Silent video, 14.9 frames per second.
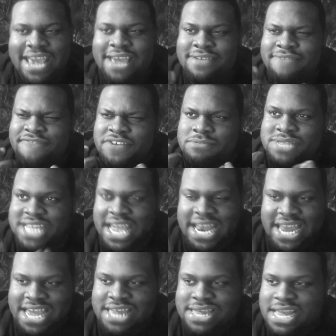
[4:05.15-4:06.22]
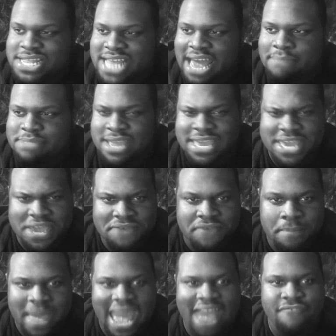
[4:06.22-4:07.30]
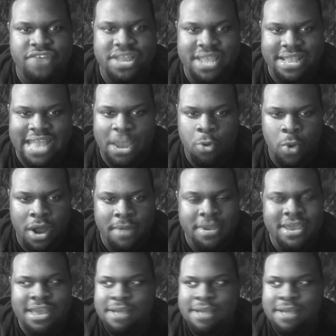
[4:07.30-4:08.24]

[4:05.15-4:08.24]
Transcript: it just feel tedious at times to give them everything they want,